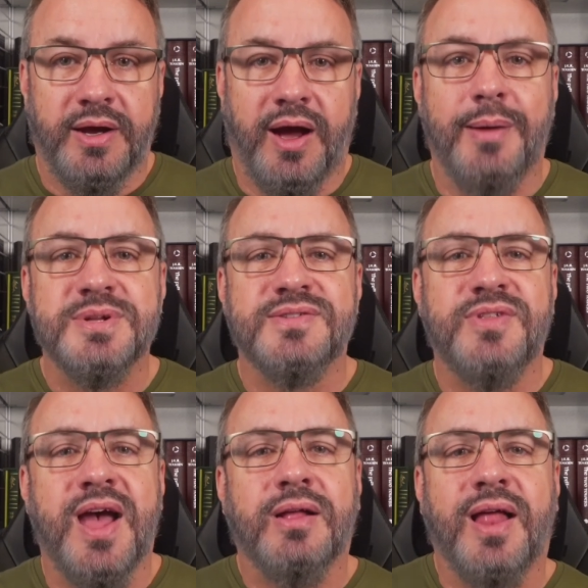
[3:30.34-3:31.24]
Hobbits of
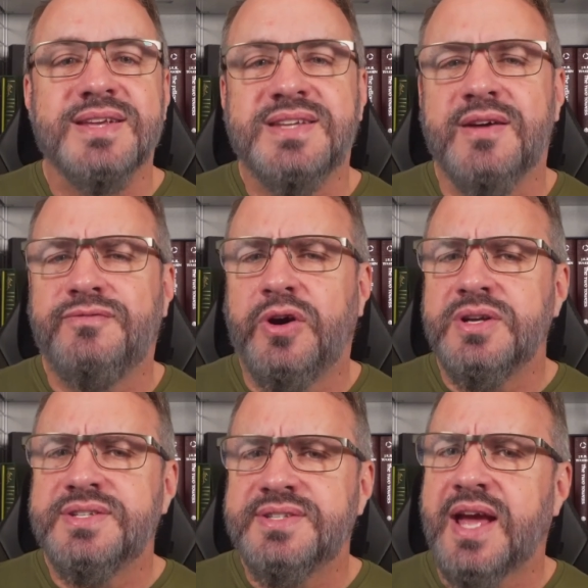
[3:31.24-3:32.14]
that class have
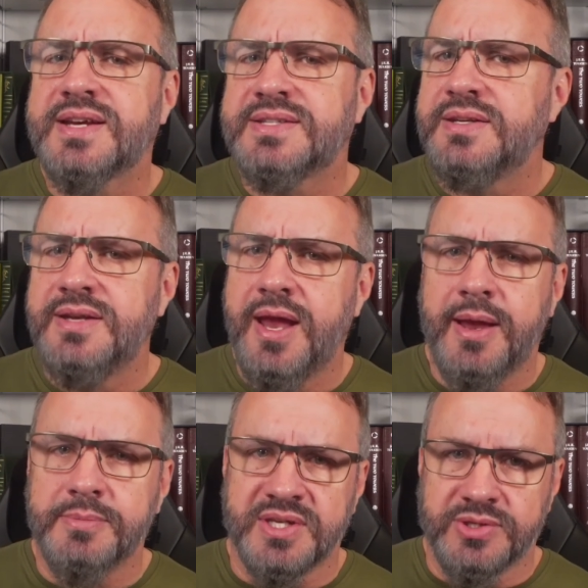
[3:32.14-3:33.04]
very Saxon
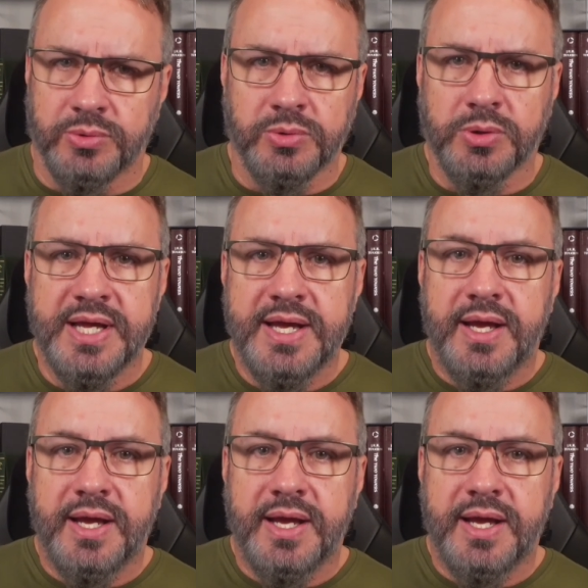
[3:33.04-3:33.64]
names as a rule,